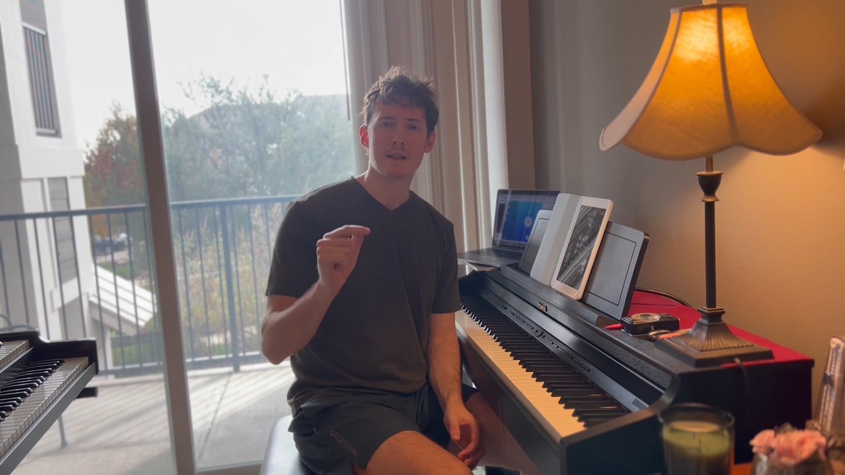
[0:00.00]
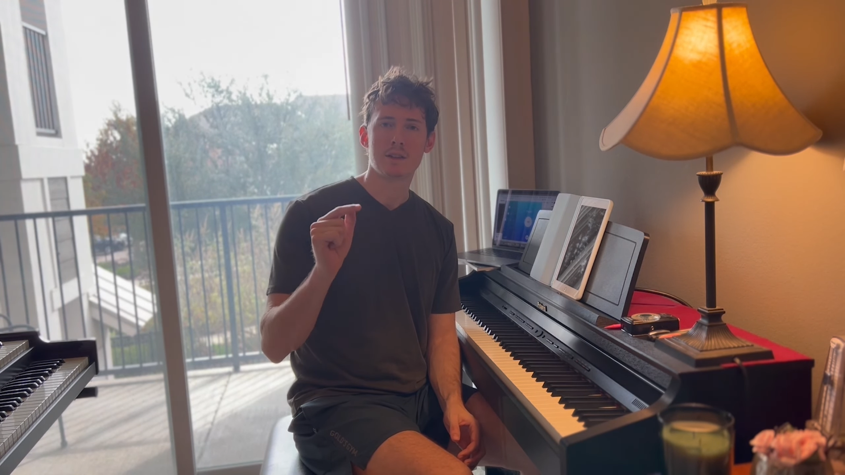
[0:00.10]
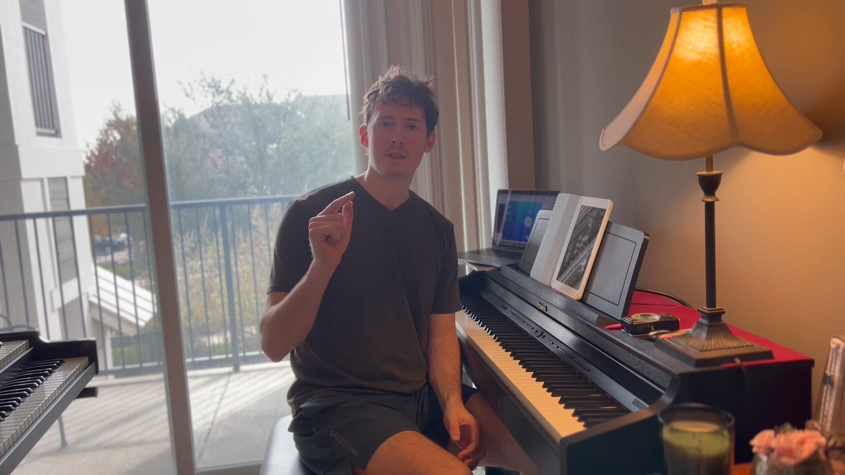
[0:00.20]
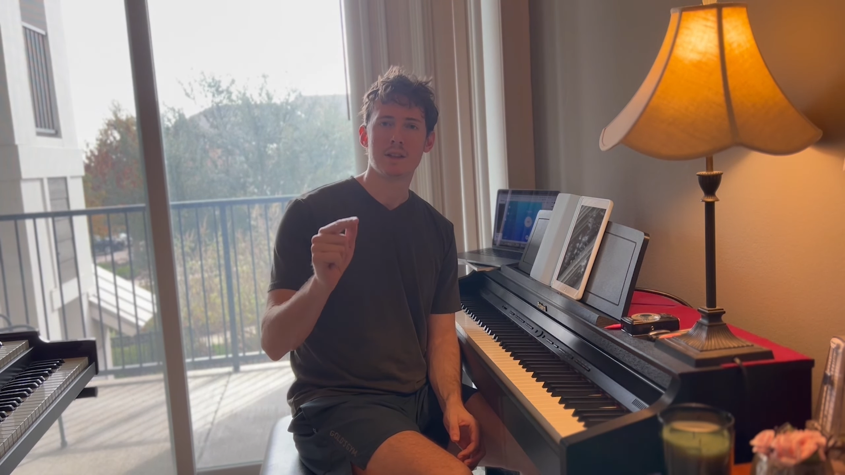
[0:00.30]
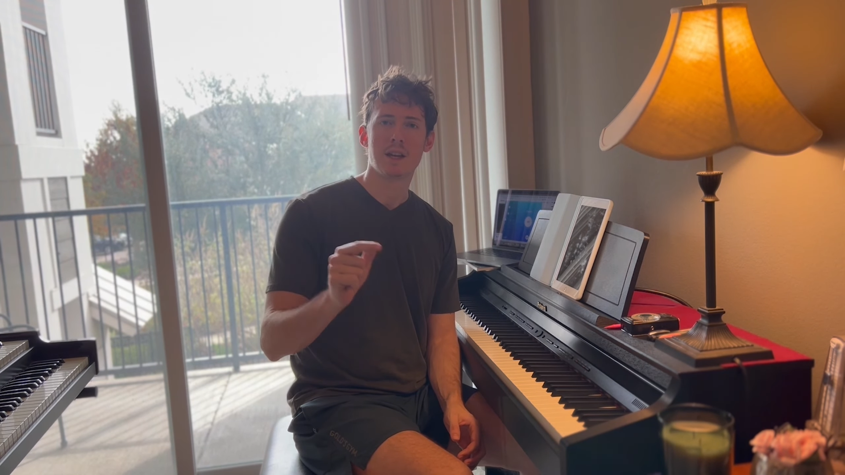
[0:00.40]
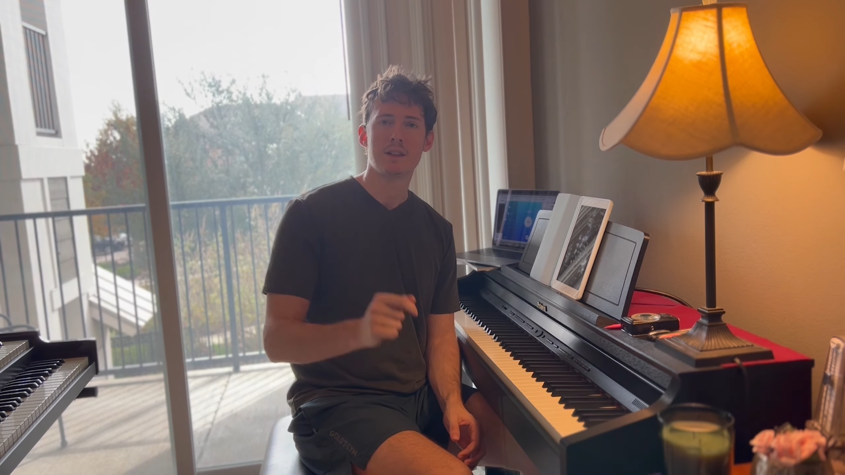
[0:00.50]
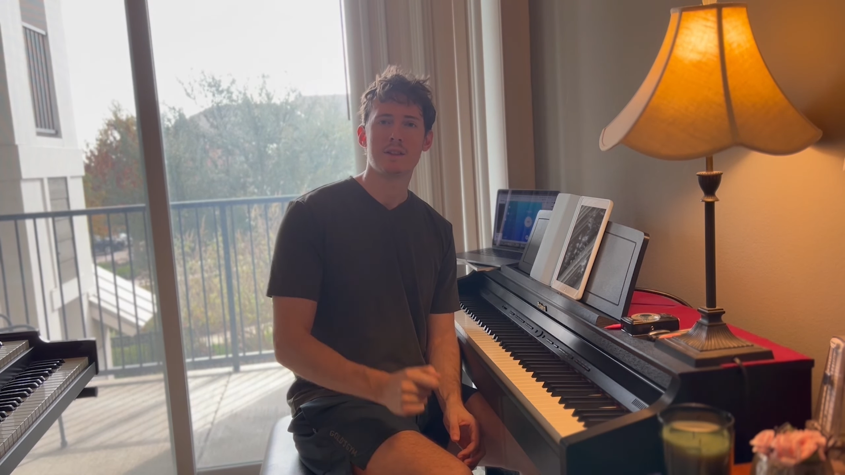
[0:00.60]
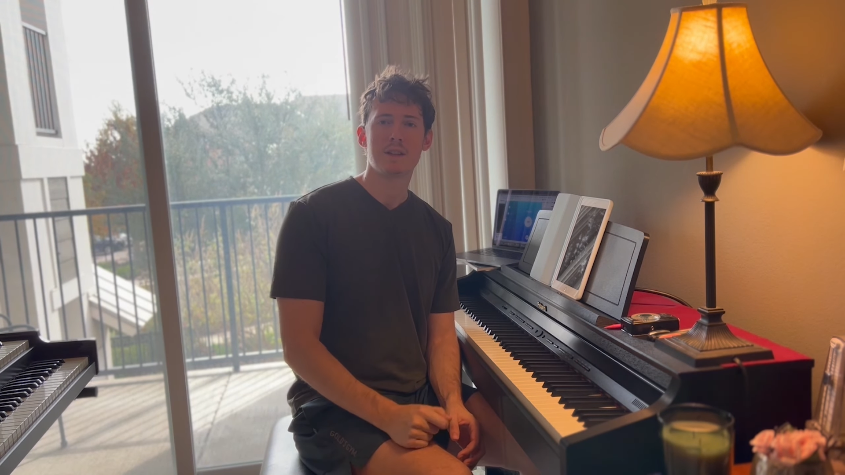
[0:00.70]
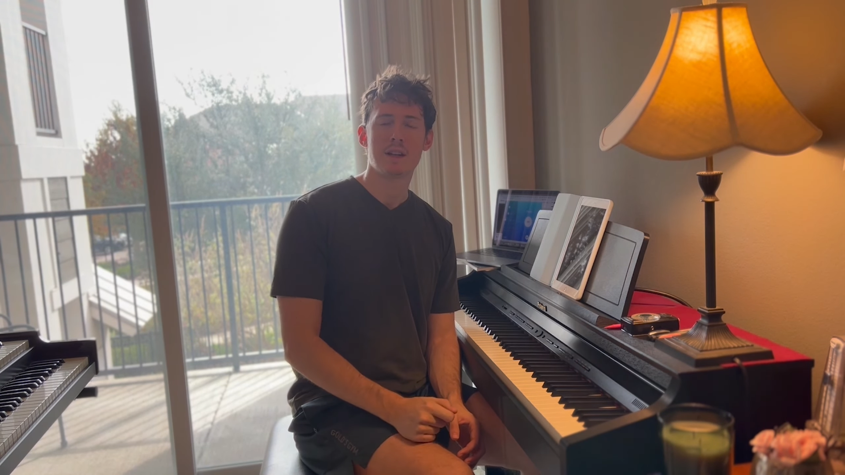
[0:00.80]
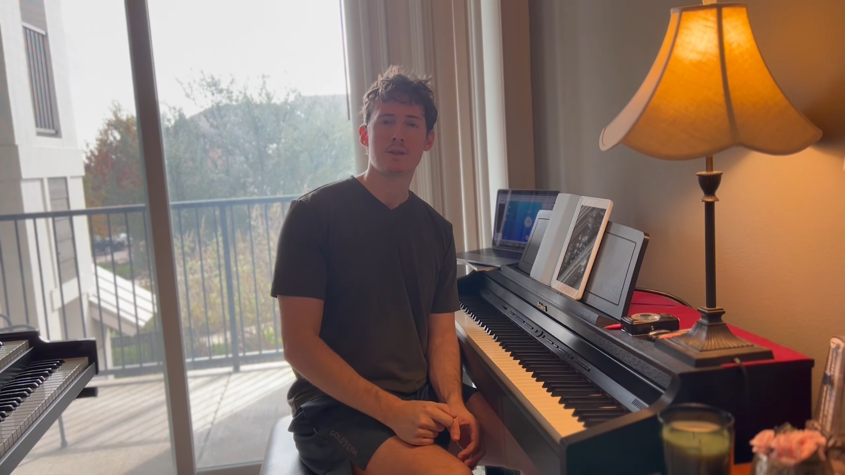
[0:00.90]
I'll see you guys in
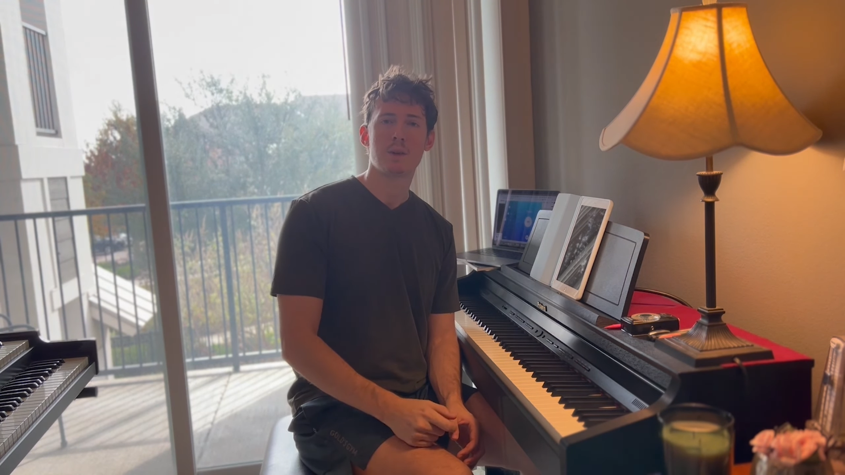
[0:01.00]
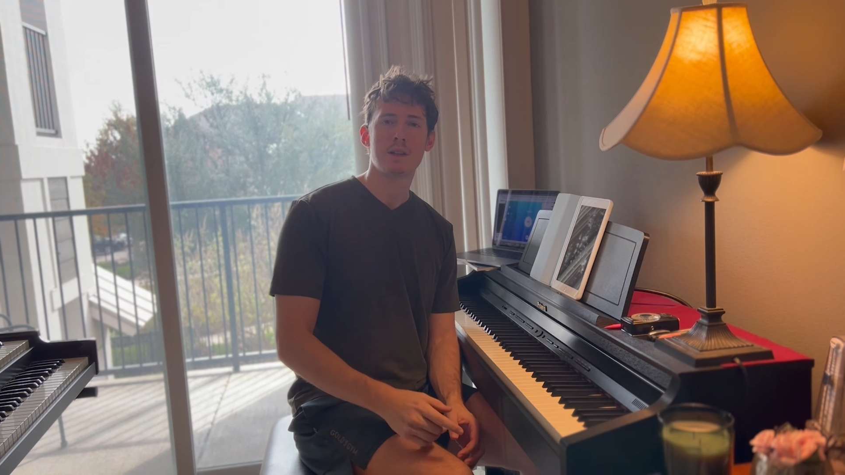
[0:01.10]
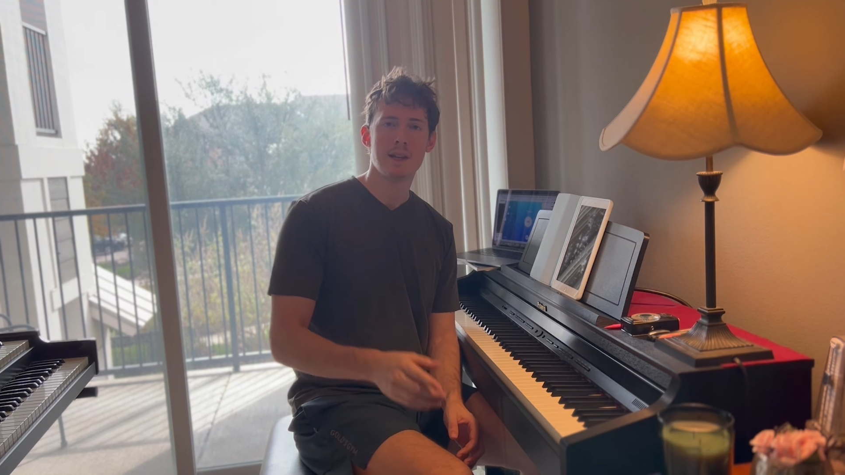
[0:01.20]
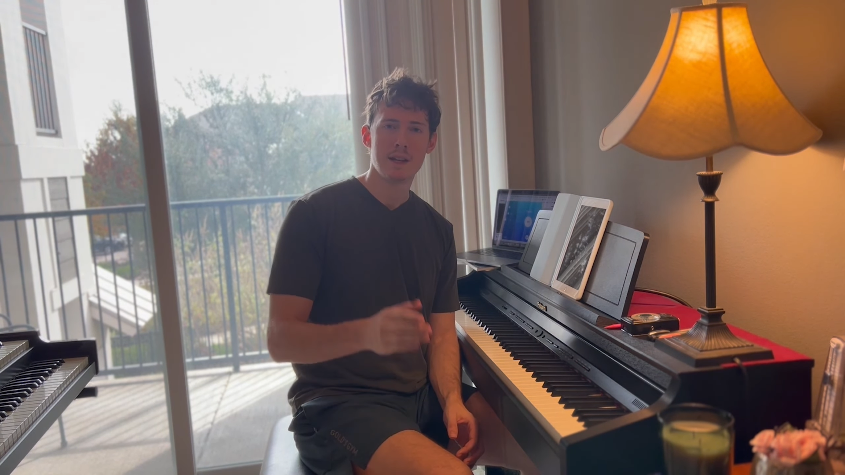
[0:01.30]
the next one.